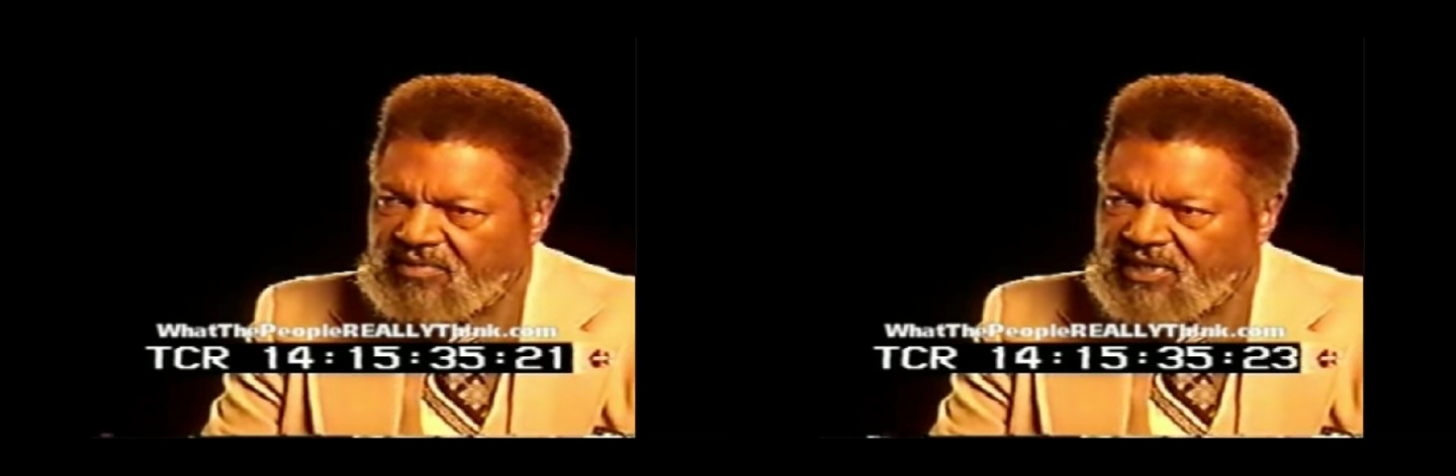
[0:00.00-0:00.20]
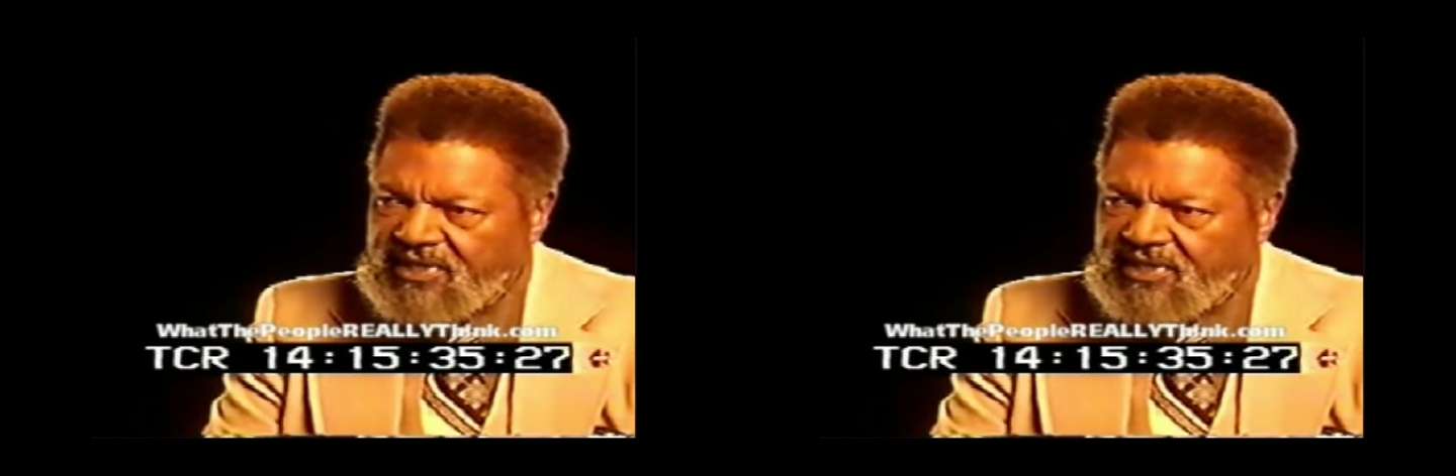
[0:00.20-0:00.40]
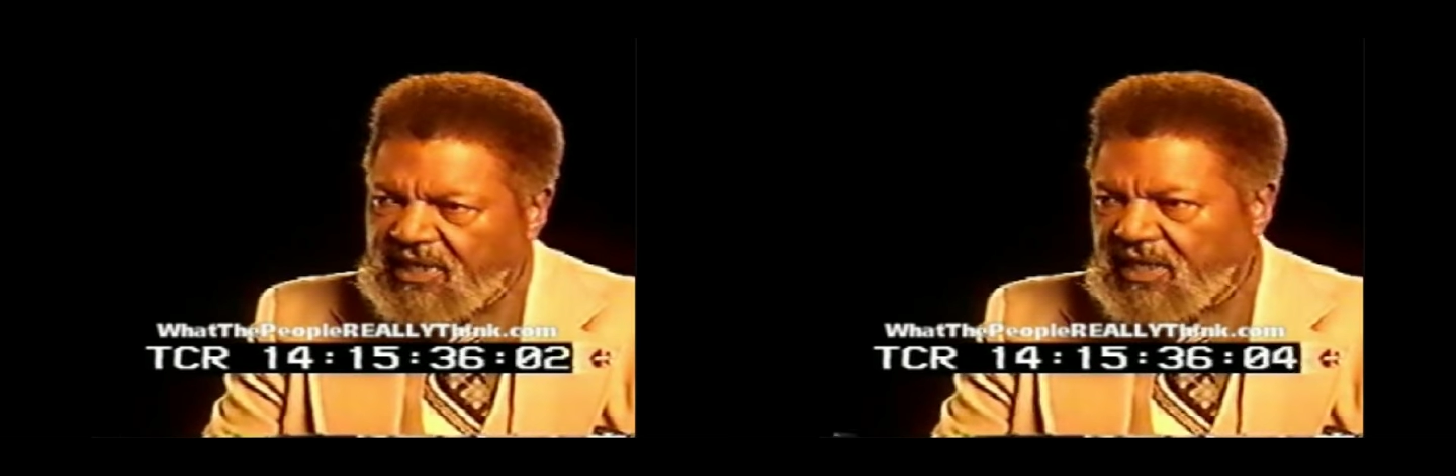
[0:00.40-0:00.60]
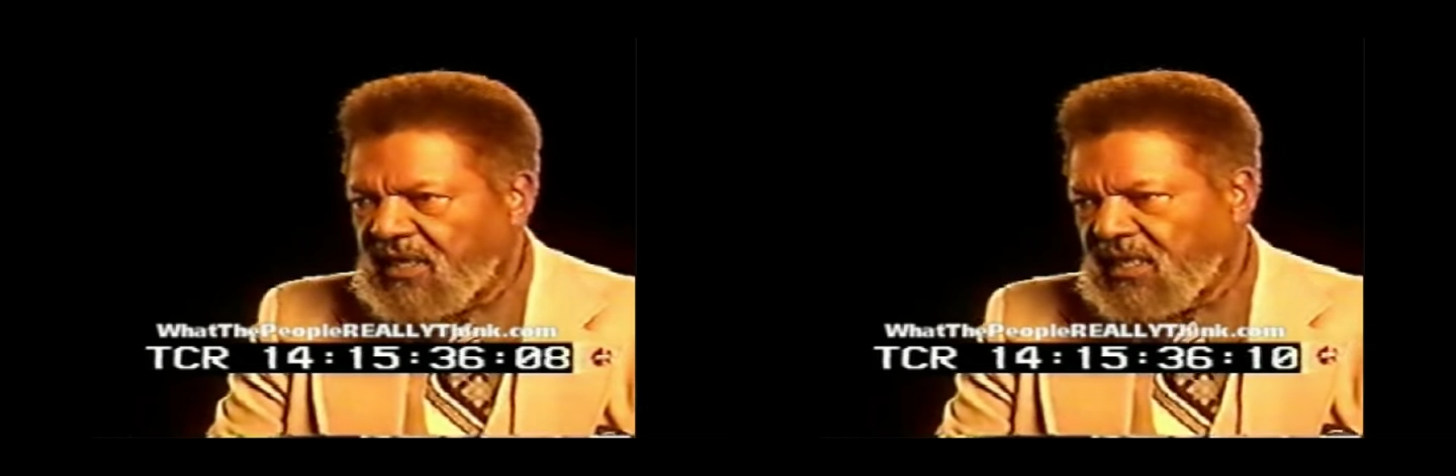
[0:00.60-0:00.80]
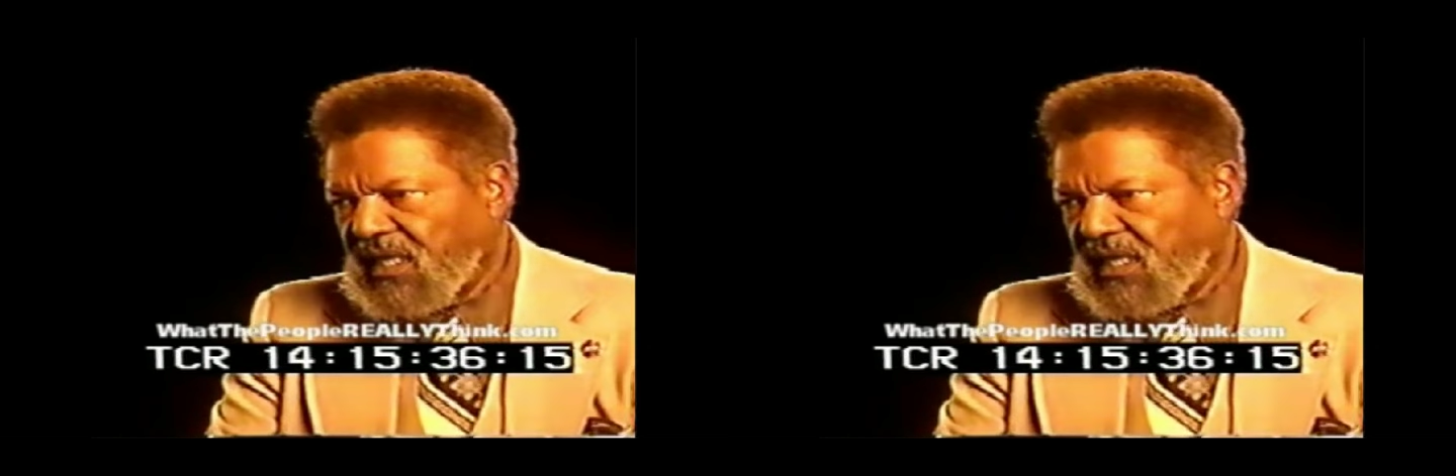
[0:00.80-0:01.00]
But uh,
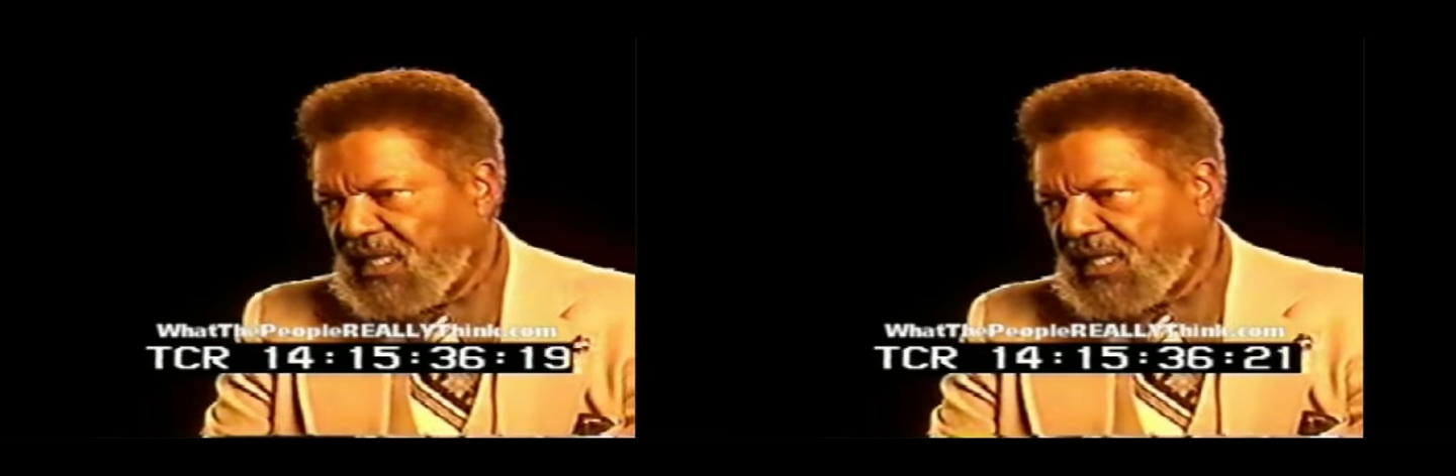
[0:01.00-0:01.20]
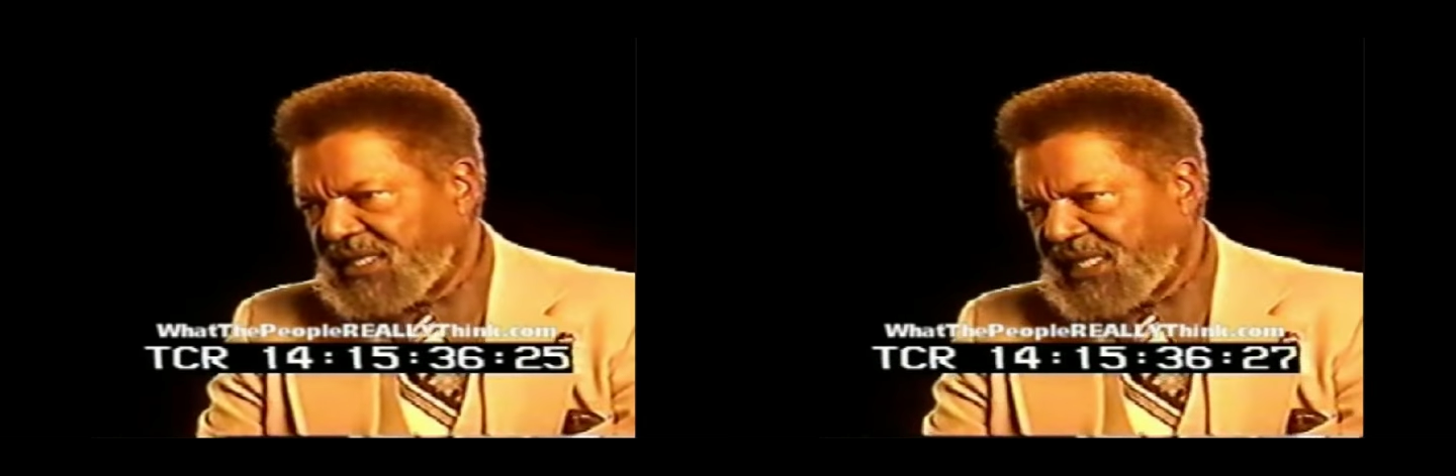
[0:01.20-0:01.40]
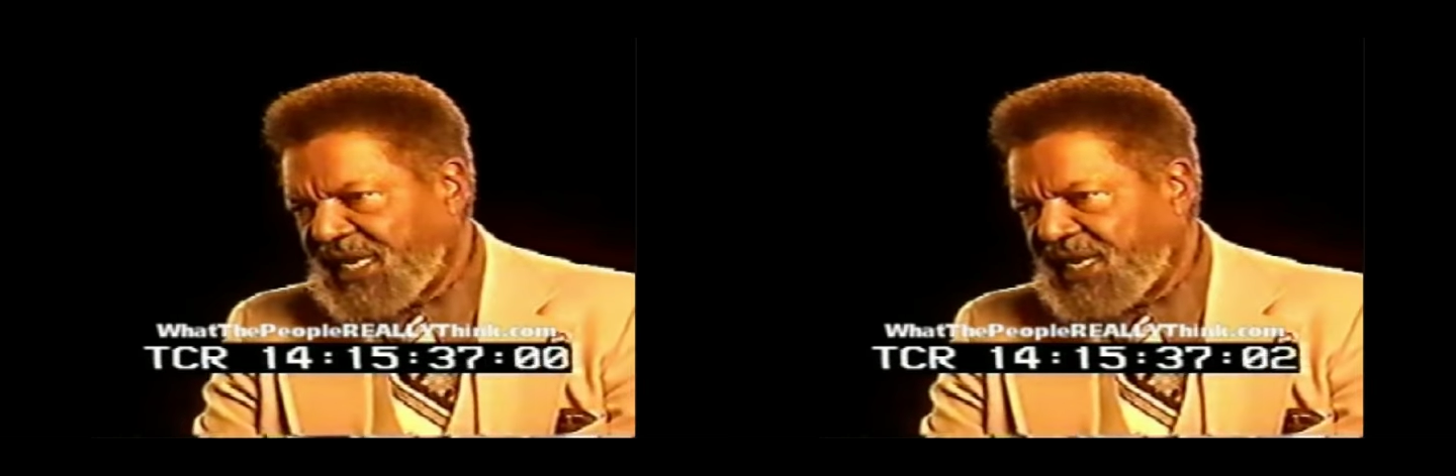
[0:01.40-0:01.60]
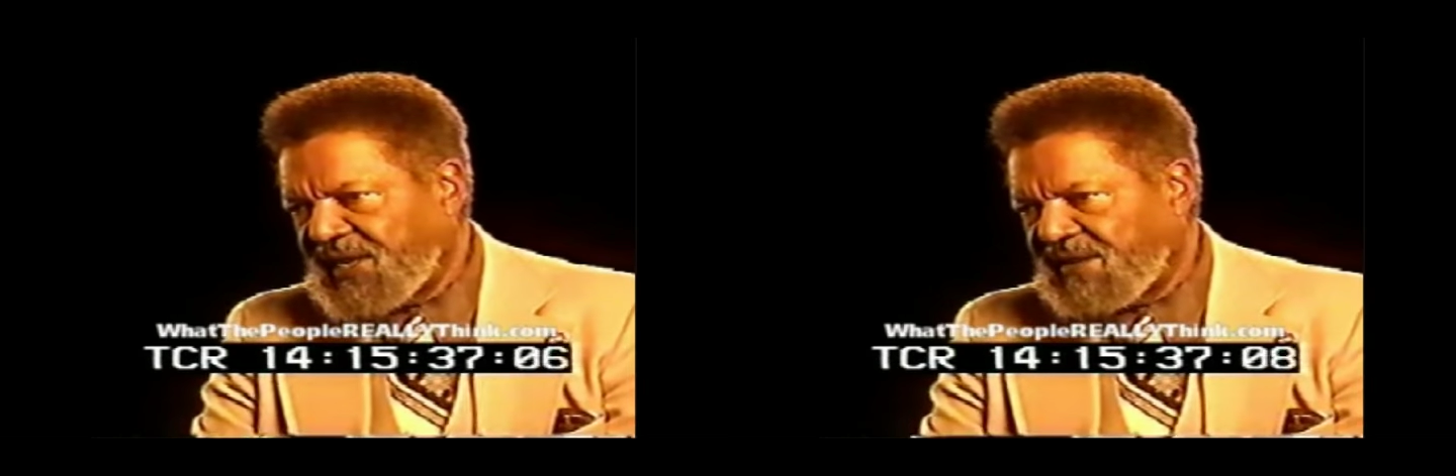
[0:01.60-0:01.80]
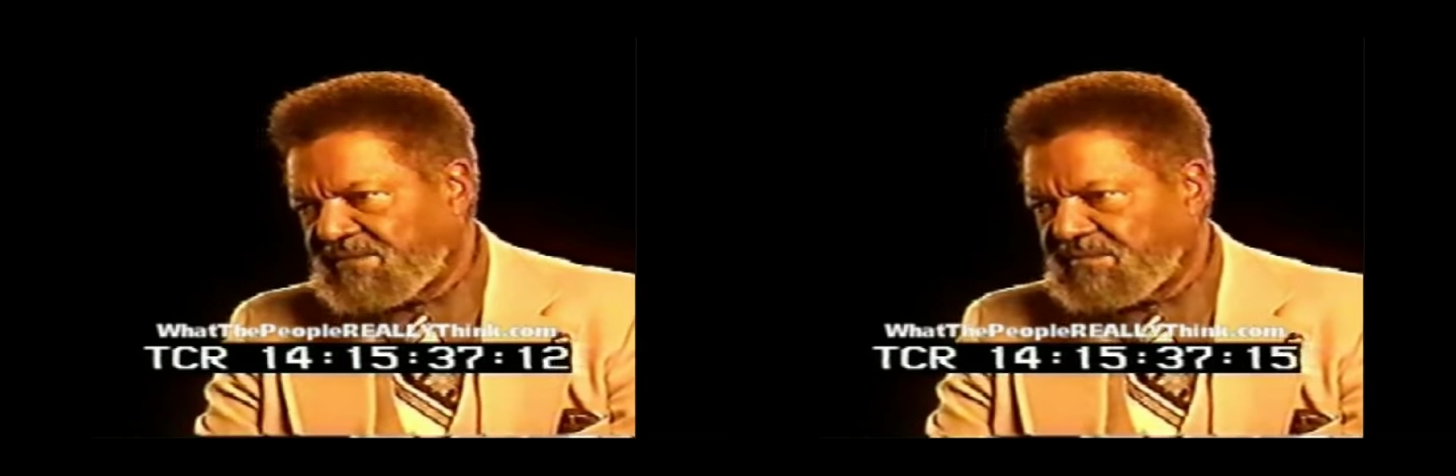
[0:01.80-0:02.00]
they
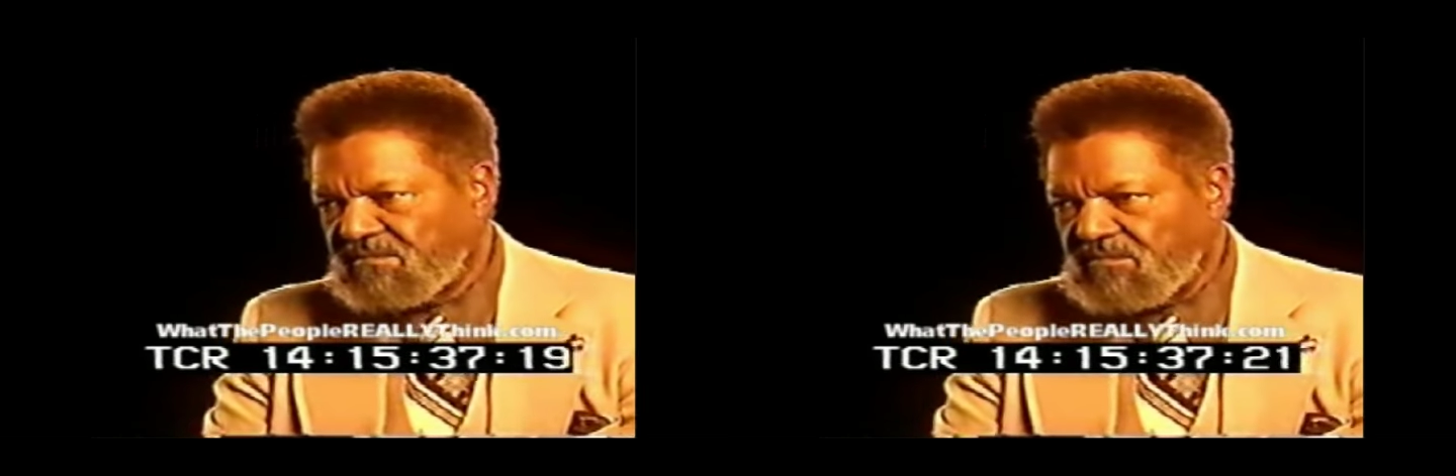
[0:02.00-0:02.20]
have